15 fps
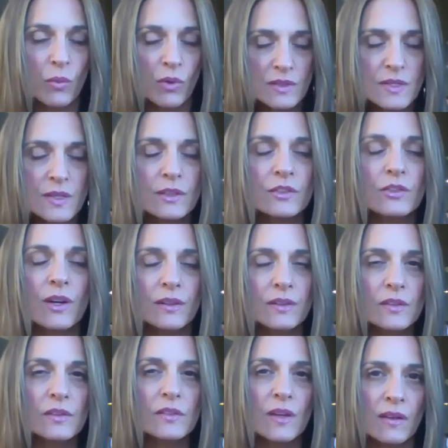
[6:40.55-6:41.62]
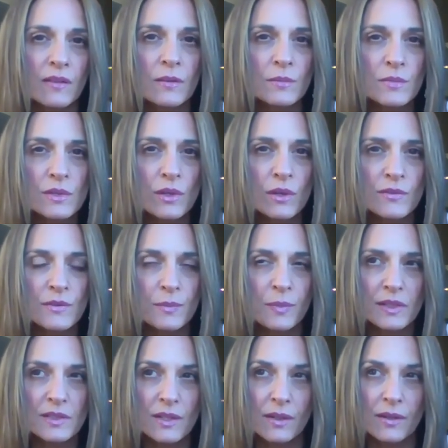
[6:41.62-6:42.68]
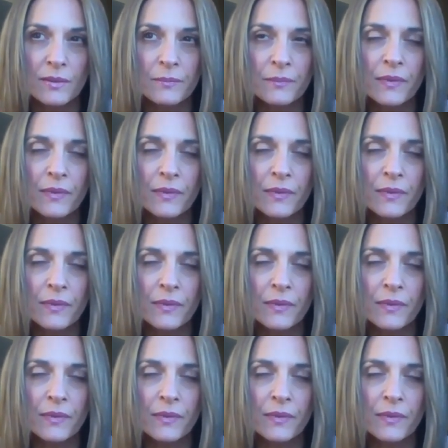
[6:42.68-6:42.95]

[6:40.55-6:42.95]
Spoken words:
wanting to understand themselves better.